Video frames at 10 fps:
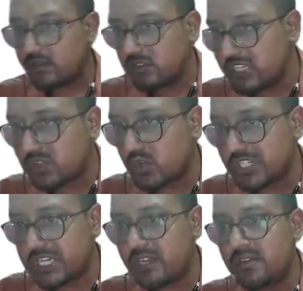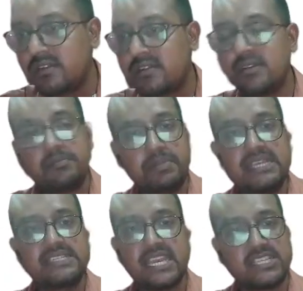This question,
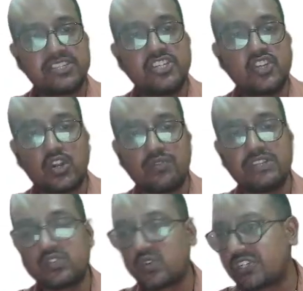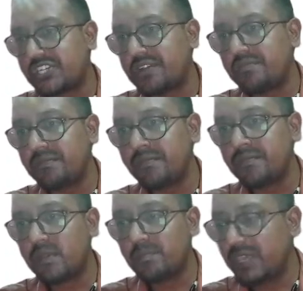please take screenshot of this question.
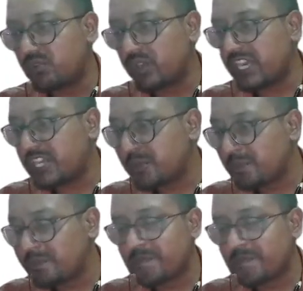Be quick.